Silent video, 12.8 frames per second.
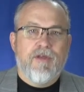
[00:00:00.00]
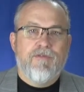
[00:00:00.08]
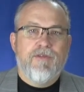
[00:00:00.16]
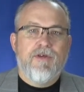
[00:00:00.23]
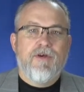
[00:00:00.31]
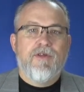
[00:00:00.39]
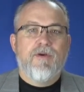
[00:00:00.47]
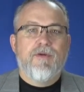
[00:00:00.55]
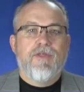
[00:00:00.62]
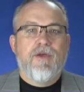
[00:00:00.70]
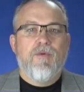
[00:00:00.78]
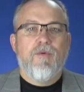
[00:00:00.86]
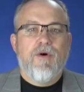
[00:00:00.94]
If you don't know what
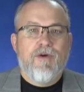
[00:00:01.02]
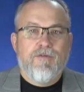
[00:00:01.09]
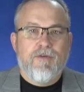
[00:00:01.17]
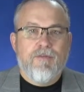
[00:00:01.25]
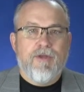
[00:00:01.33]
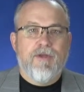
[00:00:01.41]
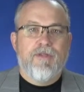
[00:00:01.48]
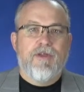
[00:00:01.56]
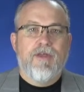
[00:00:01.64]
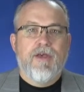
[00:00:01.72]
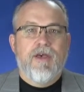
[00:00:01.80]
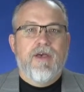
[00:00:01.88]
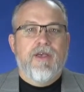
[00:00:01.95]
they want from you,
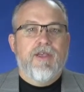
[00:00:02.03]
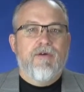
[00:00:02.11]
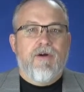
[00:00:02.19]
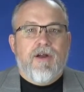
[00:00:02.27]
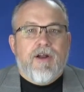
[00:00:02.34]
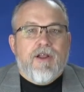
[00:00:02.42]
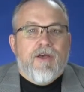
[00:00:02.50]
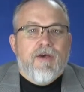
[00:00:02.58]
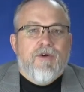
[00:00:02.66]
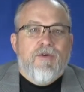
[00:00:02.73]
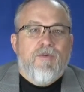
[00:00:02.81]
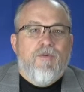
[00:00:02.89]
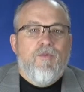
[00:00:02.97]
then you aren't going to
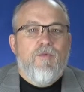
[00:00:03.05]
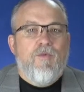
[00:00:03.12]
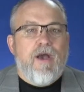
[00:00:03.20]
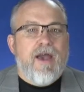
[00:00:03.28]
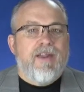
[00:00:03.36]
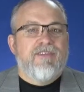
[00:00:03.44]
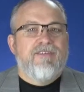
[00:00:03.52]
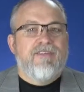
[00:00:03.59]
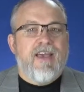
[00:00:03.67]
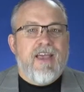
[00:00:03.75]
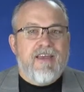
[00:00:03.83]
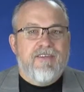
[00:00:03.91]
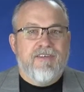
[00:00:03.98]
know how to
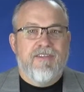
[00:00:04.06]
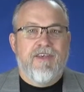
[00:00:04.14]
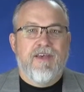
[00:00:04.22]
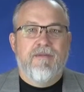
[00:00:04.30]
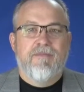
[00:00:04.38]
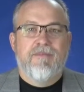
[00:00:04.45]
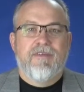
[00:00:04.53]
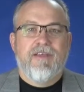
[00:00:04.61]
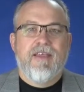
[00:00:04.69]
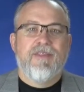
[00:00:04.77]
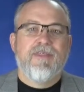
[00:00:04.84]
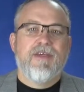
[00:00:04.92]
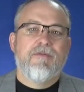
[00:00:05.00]
say it to them to
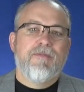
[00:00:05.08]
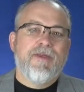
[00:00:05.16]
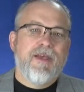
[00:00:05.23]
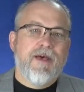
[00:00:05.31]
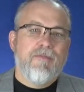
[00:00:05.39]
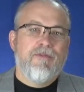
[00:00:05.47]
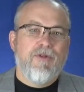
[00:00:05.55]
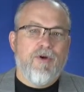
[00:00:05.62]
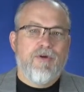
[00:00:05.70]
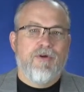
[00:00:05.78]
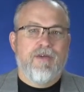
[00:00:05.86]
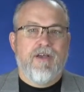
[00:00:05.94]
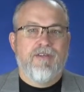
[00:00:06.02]
get them to become
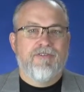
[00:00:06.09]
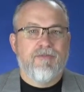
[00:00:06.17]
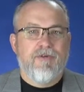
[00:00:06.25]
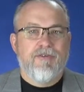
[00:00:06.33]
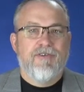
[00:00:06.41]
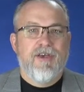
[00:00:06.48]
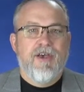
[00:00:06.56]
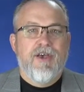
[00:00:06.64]
loyal customers.